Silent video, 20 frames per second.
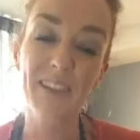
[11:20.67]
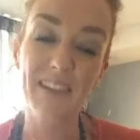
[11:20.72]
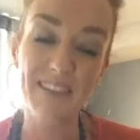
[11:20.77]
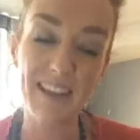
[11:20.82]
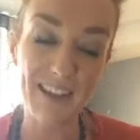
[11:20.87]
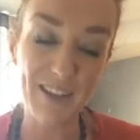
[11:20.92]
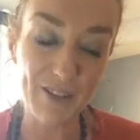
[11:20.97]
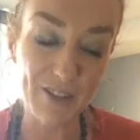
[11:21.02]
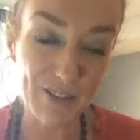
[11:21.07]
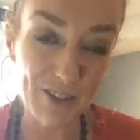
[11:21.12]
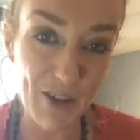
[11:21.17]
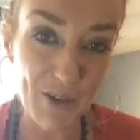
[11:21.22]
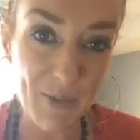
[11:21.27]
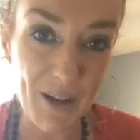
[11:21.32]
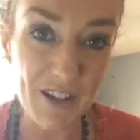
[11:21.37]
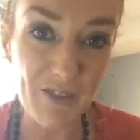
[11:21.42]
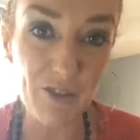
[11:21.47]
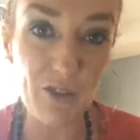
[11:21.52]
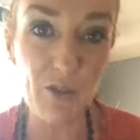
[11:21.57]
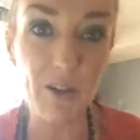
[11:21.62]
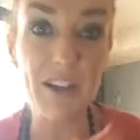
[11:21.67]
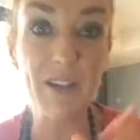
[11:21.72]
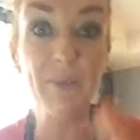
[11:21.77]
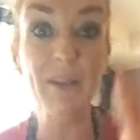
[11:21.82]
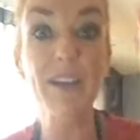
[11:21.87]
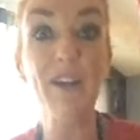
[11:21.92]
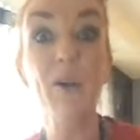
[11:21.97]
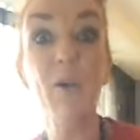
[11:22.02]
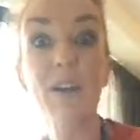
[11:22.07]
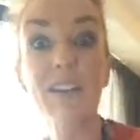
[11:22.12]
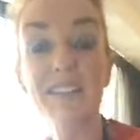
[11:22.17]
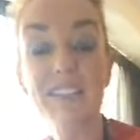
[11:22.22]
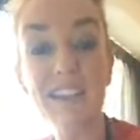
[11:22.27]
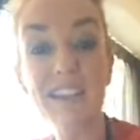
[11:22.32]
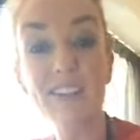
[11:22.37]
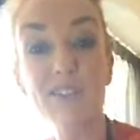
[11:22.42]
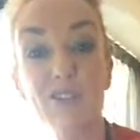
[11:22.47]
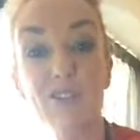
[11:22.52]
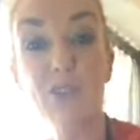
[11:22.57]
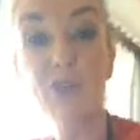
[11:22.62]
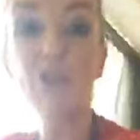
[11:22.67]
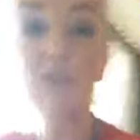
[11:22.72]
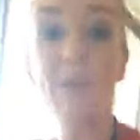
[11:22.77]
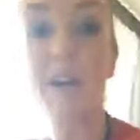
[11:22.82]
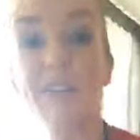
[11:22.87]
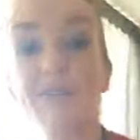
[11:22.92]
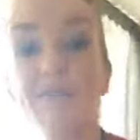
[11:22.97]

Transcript: Thank you so much for joining me. Oh, I said I'd show you my